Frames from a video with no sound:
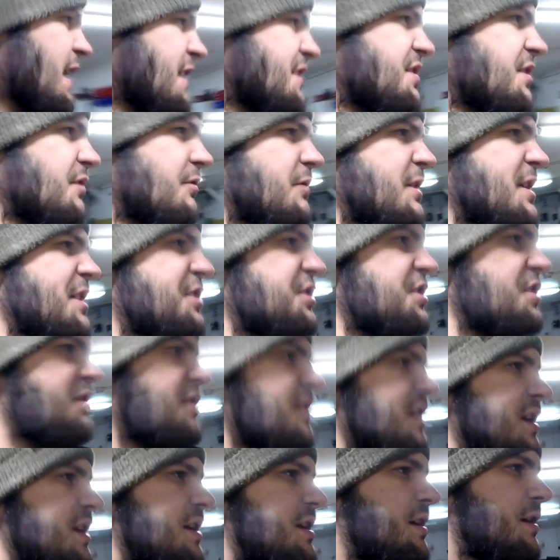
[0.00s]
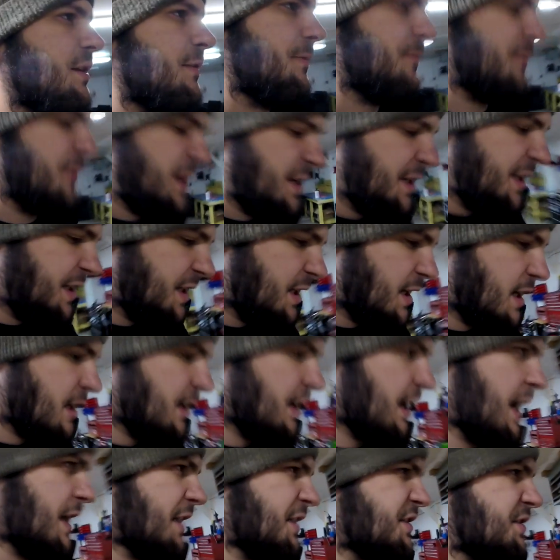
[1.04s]
to reach the feed
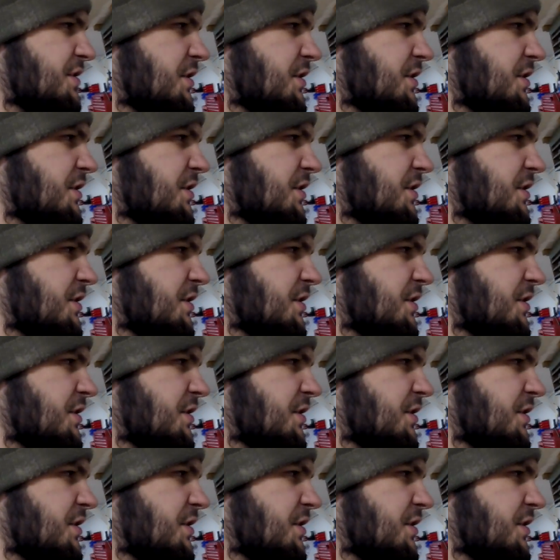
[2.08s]
on the